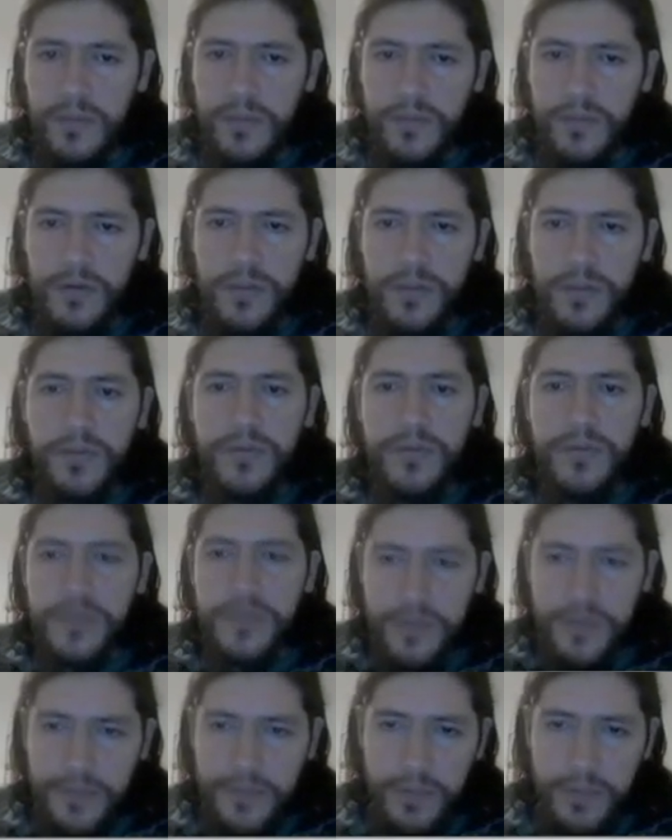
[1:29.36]
for the
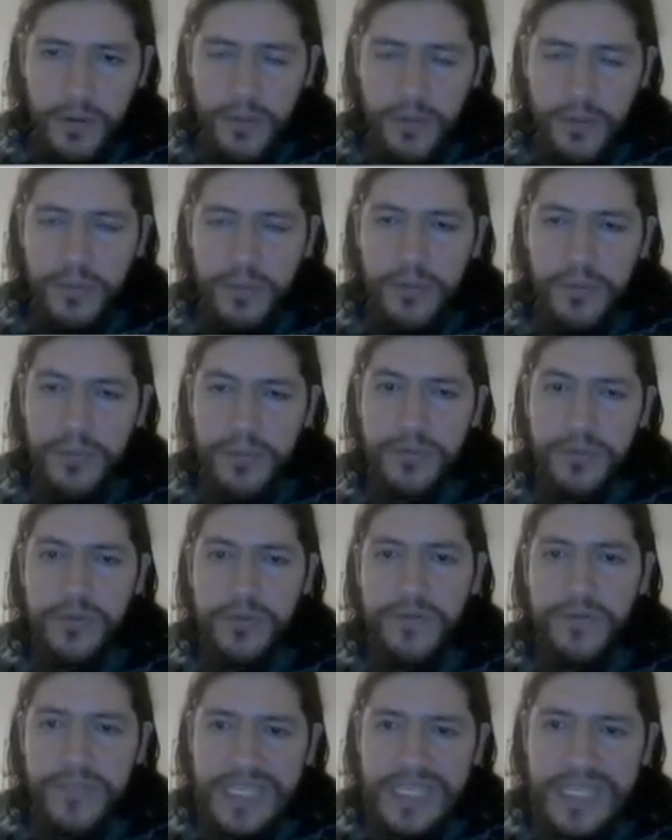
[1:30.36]
purpose
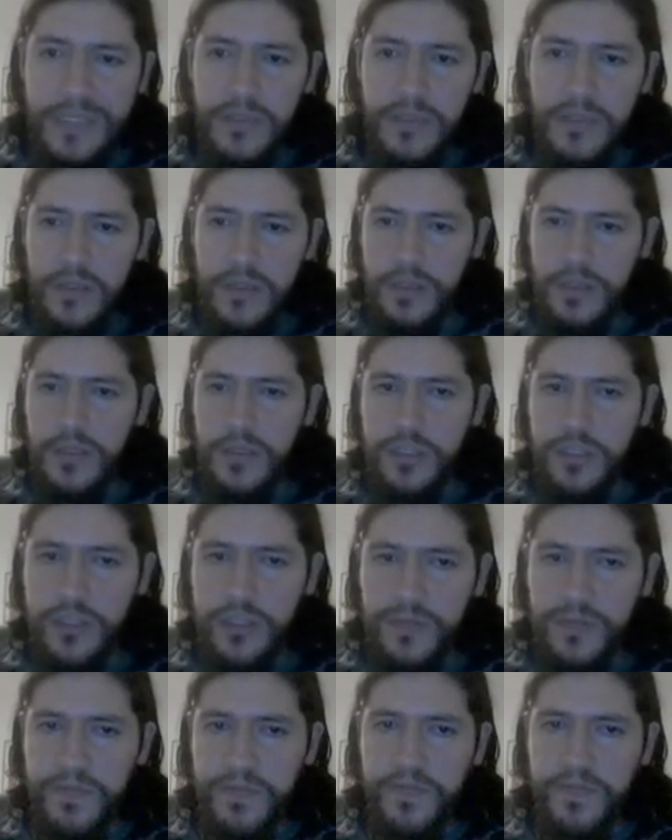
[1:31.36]
of this
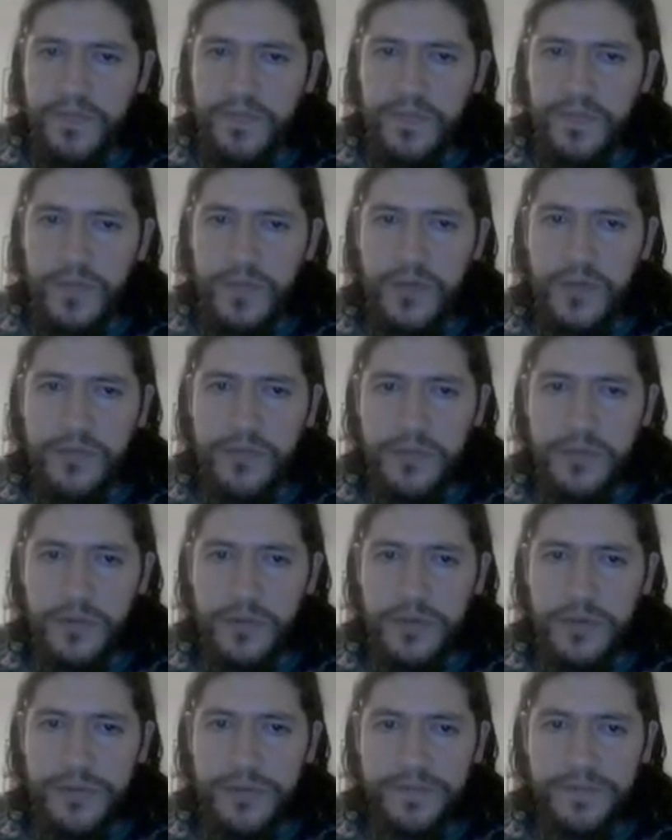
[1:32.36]
research, of
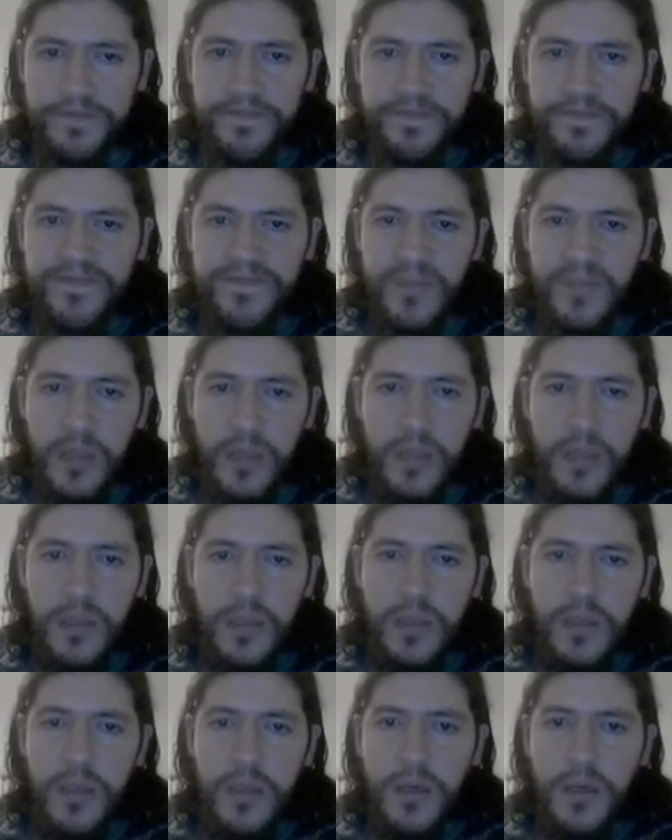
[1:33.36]
course.
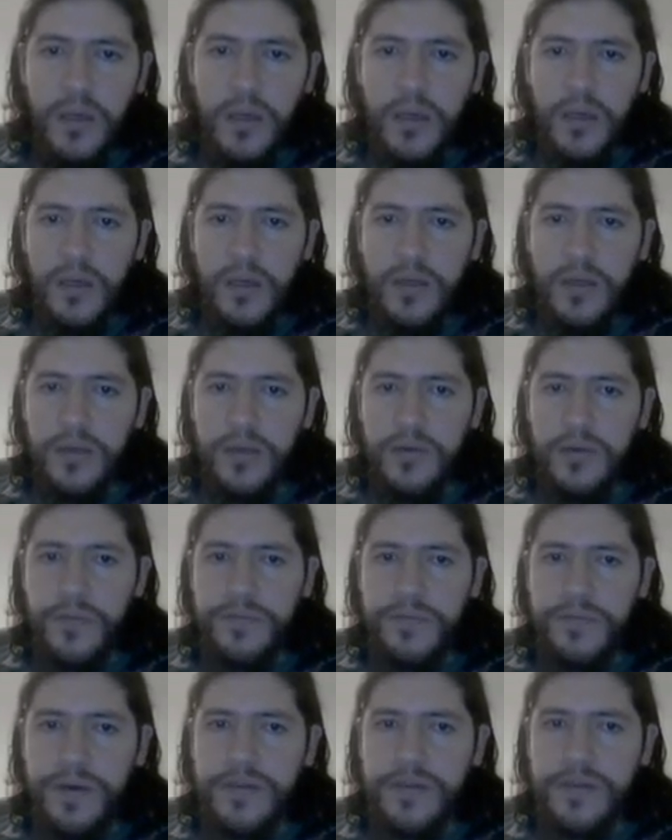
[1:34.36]
You
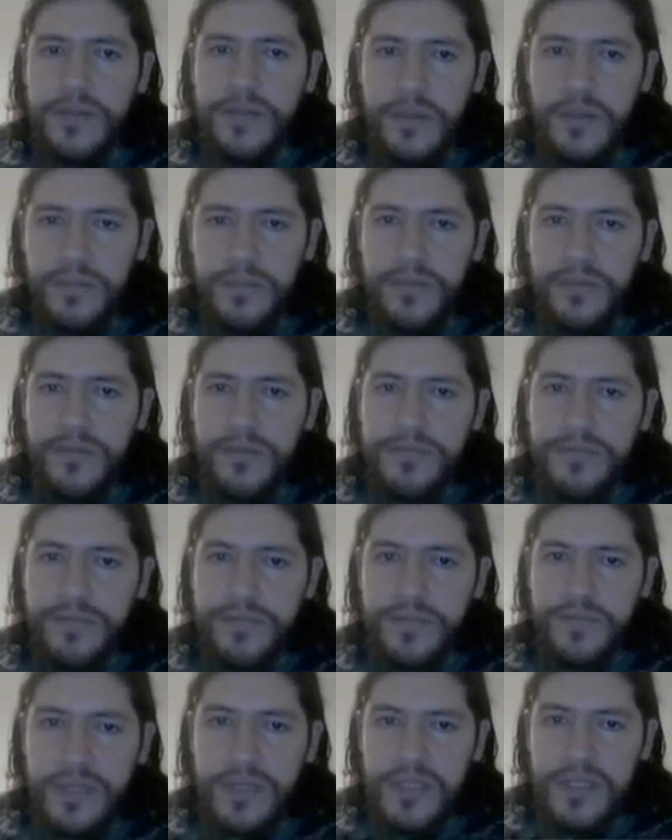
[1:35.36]
will find some
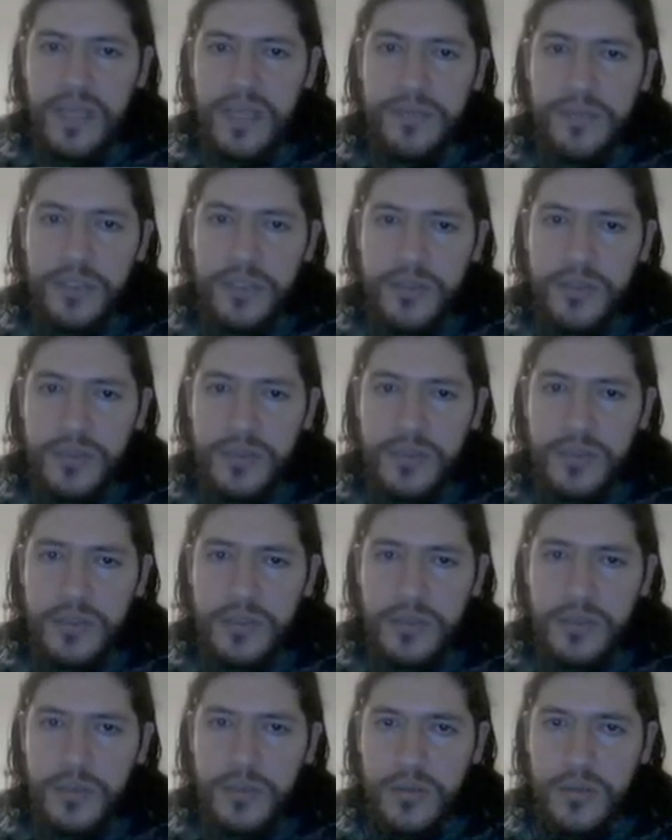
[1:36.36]

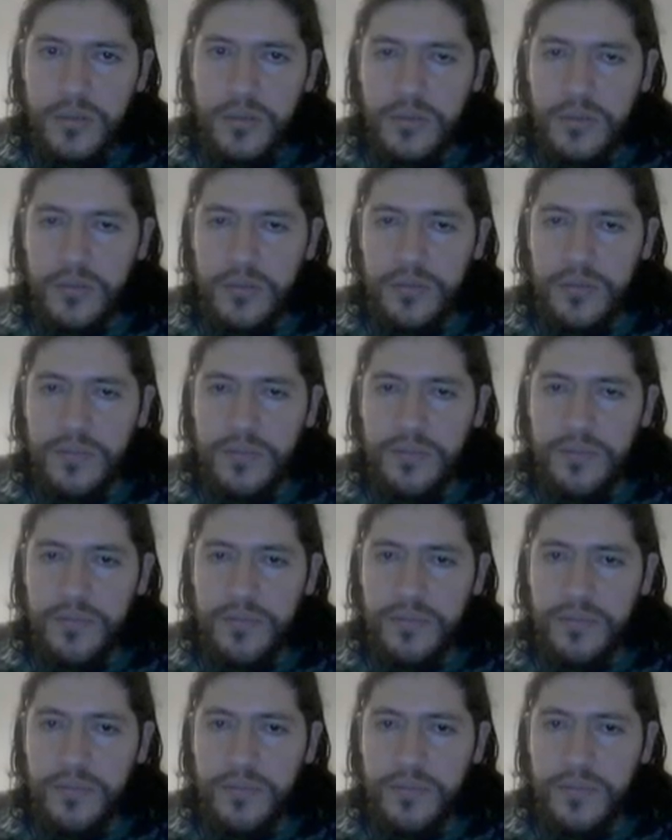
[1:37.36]
perceptions, so
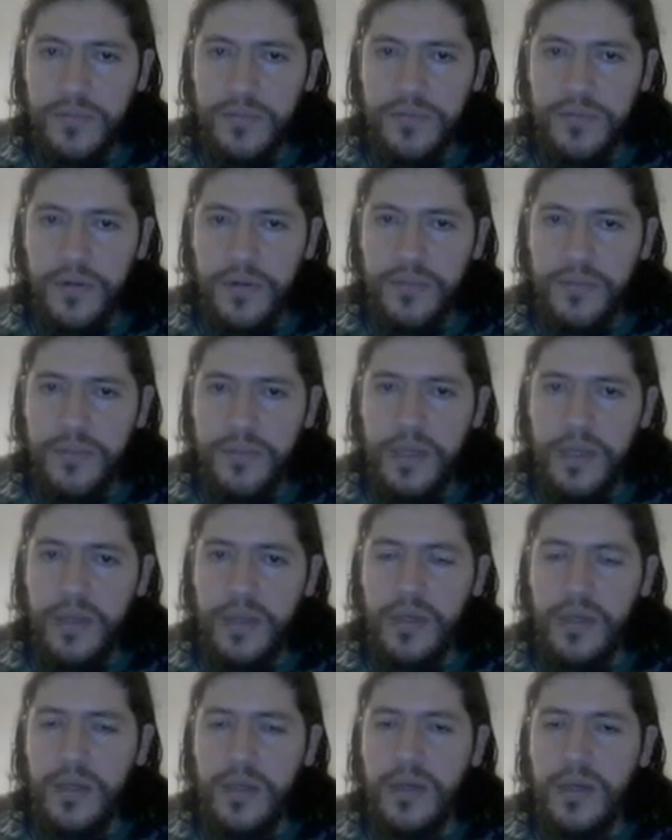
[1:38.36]
from
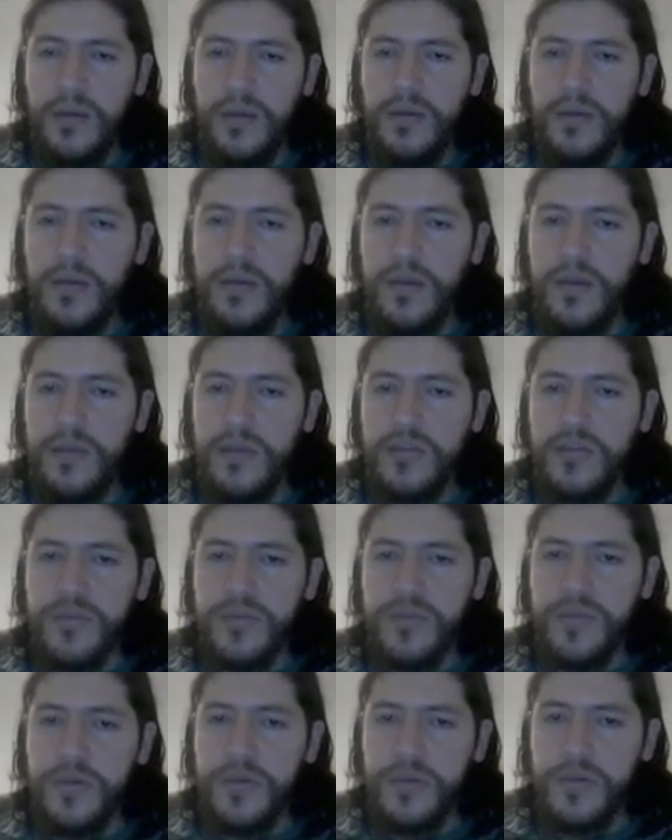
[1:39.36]

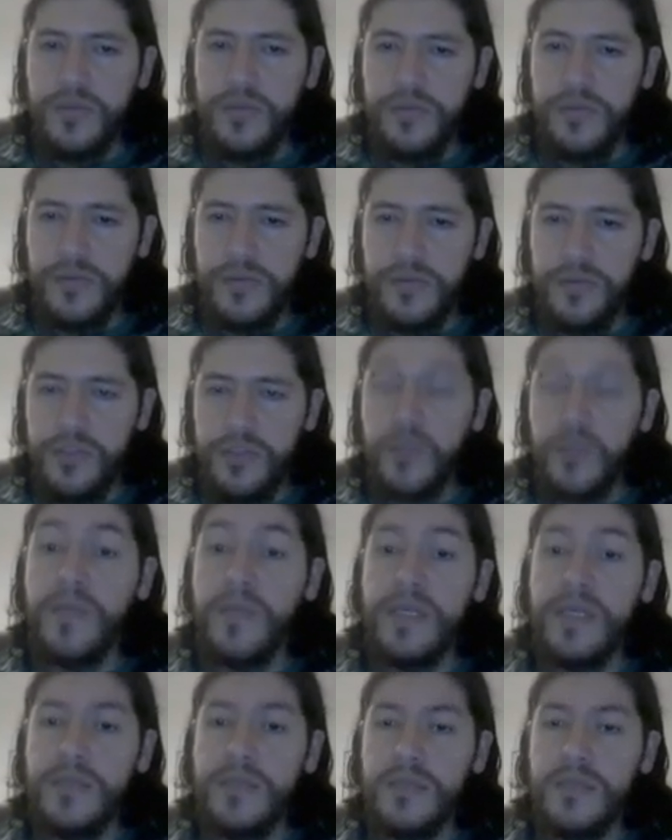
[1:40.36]
interviews, from
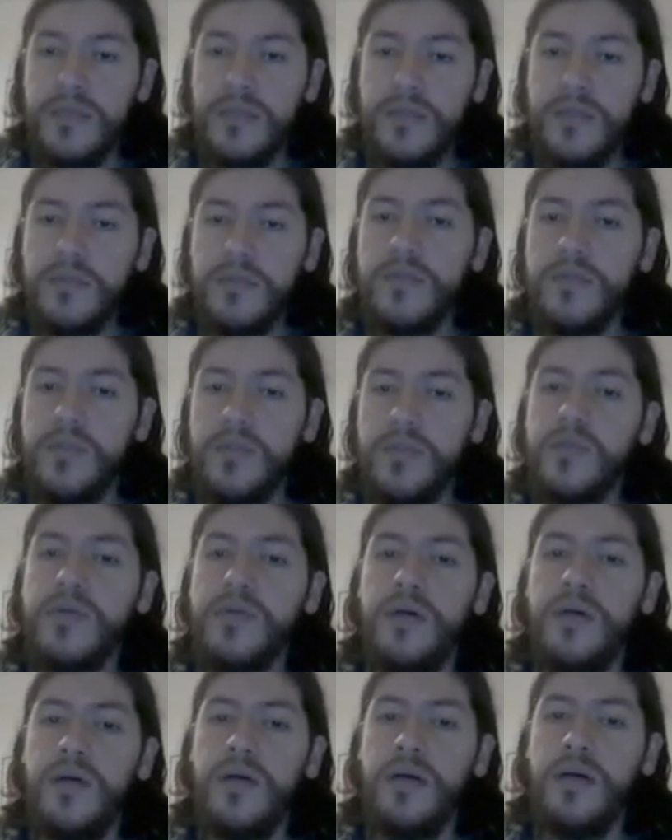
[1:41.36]
surveys to